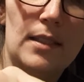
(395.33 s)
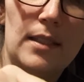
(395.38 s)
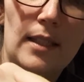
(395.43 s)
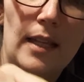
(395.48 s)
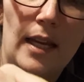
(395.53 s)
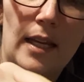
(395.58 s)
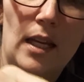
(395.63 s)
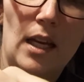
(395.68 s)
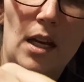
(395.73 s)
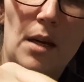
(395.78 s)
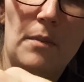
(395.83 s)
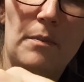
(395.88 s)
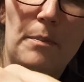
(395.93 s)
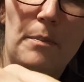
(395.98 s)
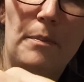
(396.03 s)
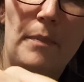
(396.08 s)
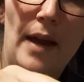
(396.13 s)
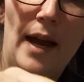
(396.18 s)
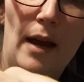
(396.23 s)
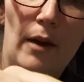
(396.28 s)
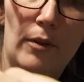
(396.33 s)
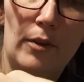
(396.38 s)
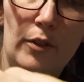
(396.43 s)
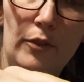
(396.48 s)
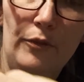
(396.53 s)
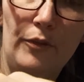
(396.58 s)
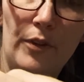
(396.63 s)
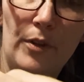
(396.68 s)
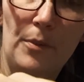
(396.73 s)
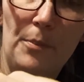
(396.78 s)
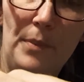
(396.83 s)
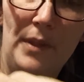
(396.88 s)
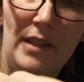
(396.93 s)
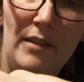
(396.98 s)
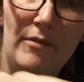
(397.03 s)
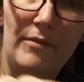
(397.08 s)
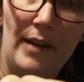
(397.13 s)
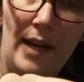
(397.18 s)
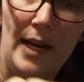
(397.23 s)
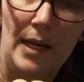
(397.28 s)
like a powder for the B
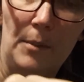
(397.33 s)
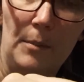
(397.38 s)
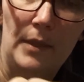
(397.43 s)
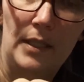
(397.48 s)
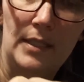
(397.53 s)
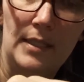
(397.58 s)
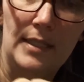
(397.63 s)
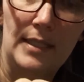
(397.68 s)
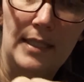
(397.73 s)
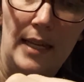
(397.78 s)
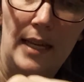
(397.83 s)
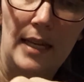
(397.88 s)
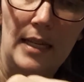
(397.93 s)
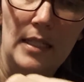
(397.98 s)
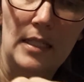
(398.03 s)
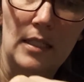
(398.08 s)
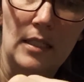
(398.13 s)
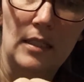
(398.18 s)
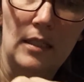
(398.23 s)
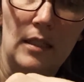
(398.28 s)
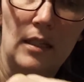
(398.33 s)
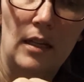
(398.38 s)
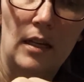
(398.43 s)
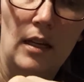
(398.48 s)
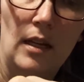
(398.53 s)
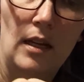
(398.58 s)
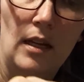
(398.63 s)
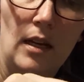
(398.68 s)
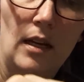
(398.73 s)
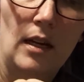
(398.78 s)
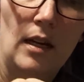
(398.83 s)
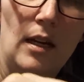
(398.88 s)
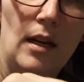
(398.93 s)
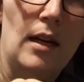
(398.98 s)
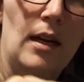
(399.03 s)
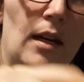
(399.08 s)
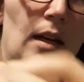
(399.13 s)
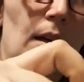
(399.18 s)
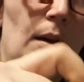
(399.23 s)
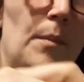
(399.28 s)
vitamins yet.
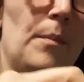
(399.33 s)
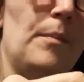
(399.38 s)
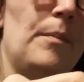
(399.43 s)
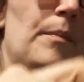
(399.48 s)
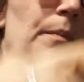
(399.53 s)
I